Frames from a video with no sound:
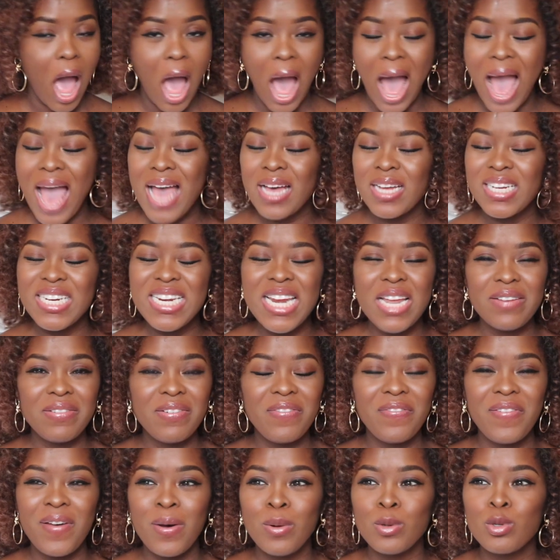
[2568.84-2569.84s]
I had never
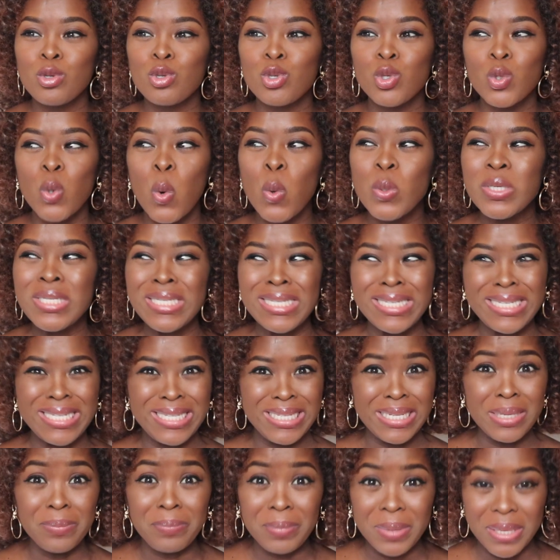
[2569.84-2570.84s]
felt so
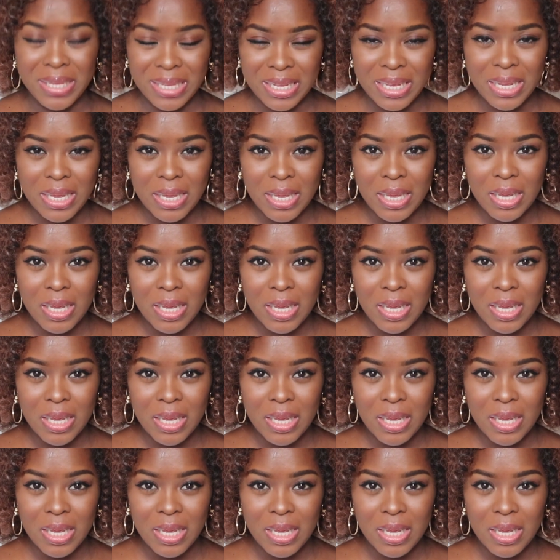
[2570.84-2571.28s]
sleepy.